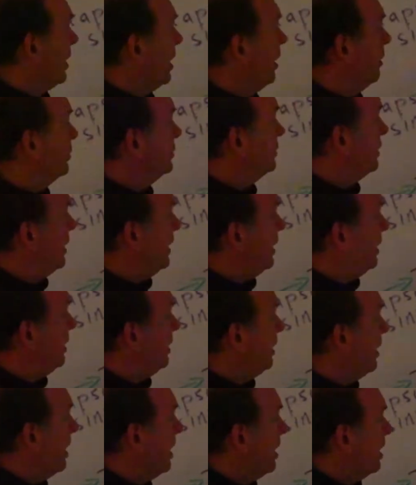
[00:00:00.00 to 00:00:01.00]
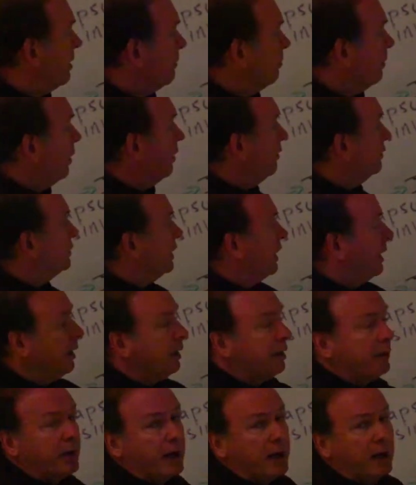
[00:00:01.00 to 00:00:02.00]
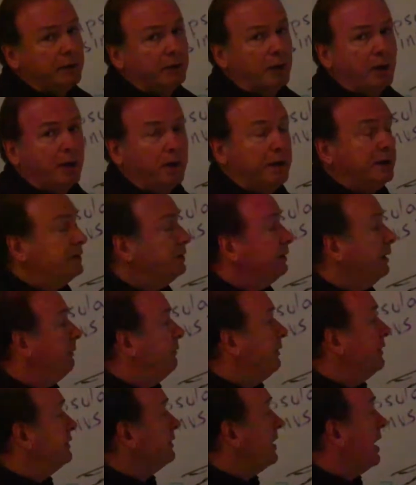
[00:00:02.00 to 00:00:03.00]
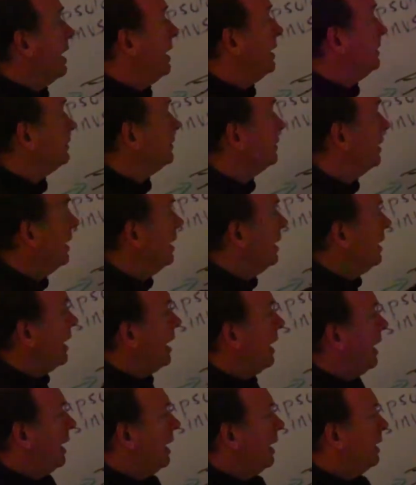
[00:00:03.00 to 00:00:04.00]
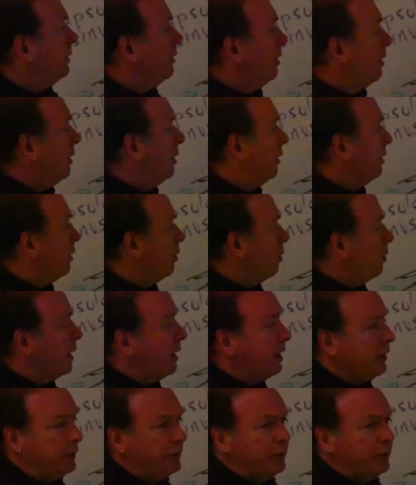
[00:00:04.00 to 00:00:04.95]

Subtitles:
comes in and moves in and around all these lymphocytes and on the way